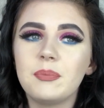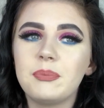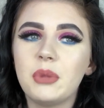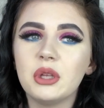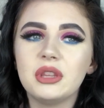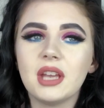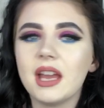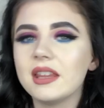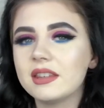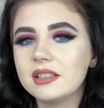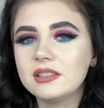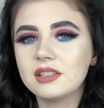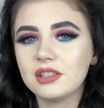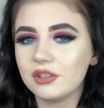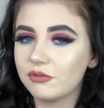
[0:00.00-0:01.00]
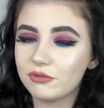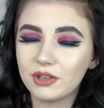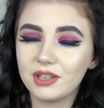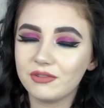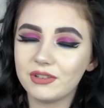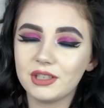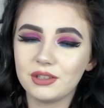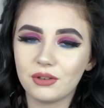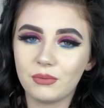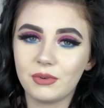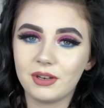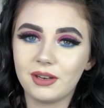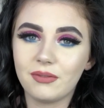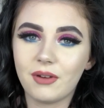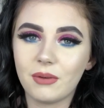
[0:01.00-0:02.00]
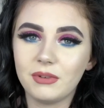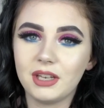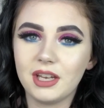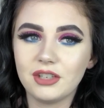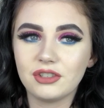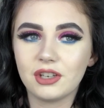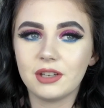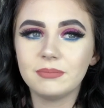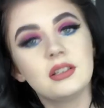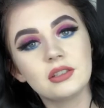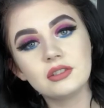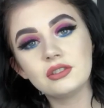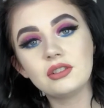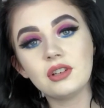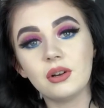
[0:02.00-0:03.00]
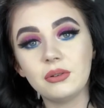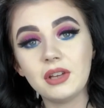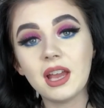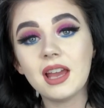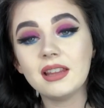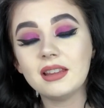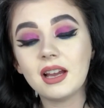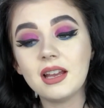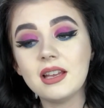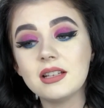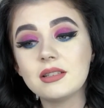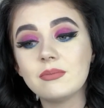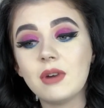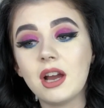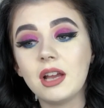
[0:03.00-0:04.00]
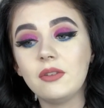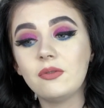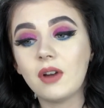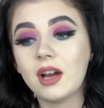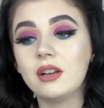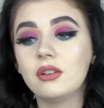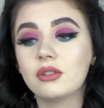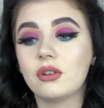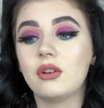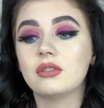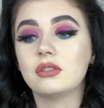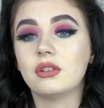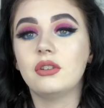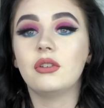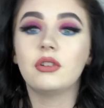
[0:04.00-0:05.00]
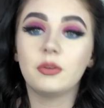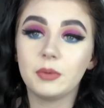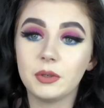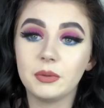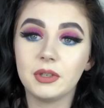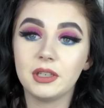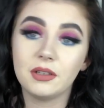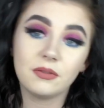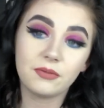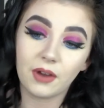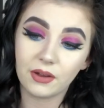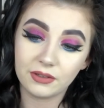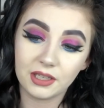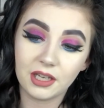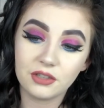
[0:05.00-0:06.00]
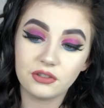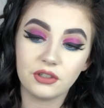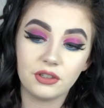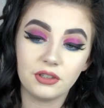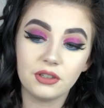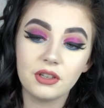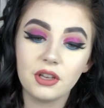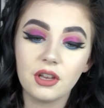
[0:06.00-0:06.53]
But they're things that you really, really don't want in a foundation. So yeah, that is my final thoughts on the Huda Beauty foundation.